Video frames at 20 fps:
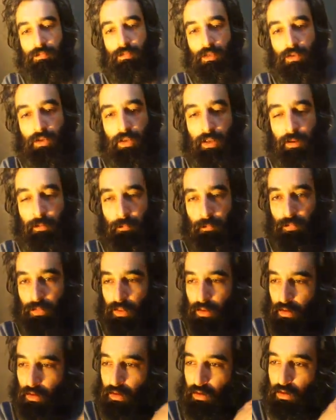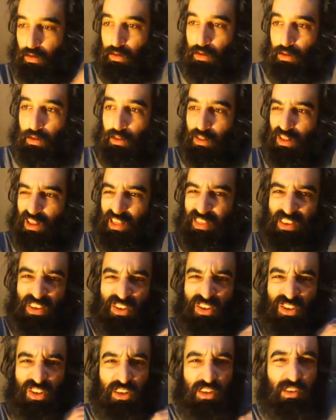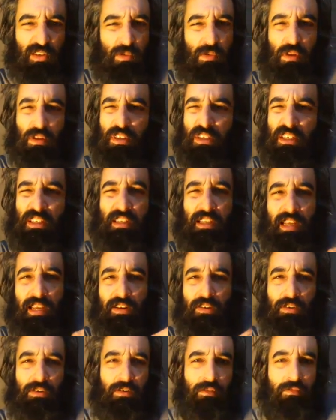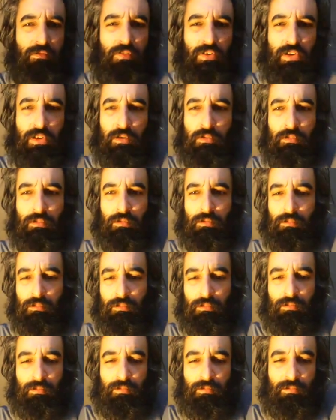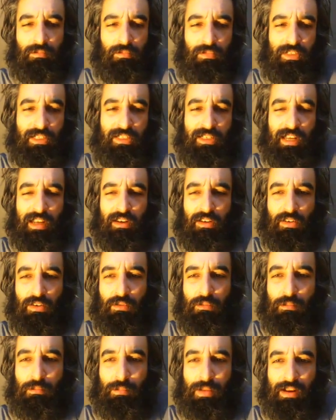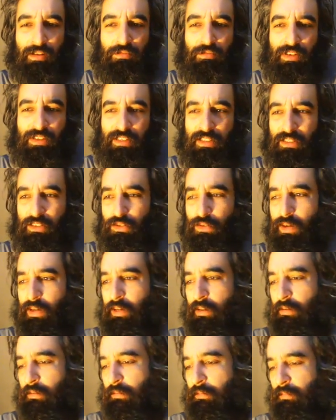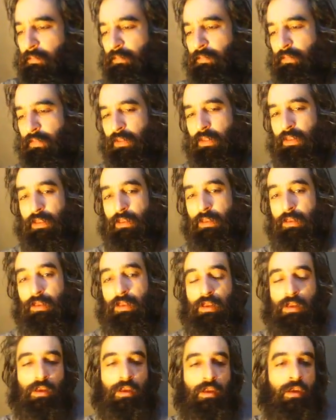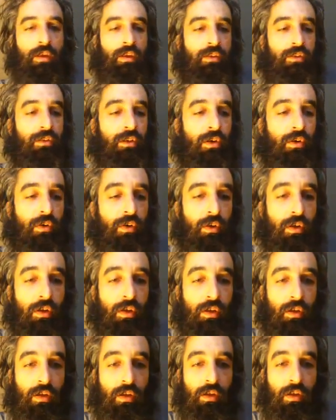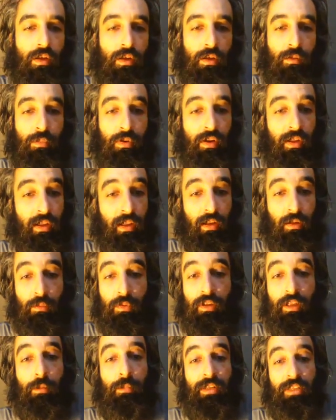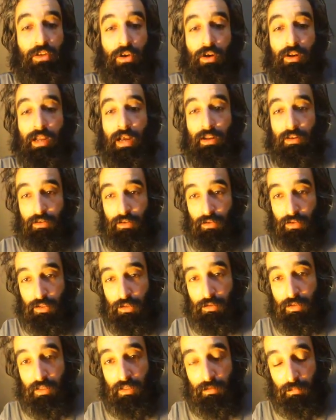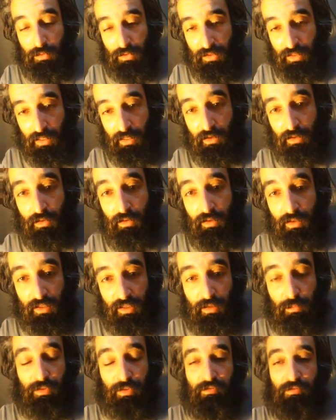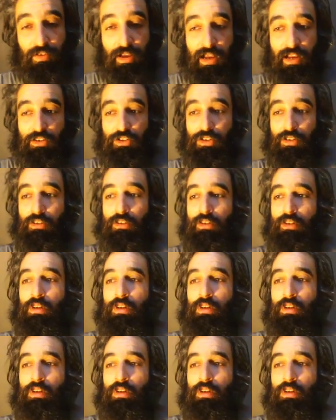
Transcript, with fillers: Okay. And this is just standard fucking, standard metaphysics, right? So, but anyone can be taught how to do this in a particular disciplined fashion,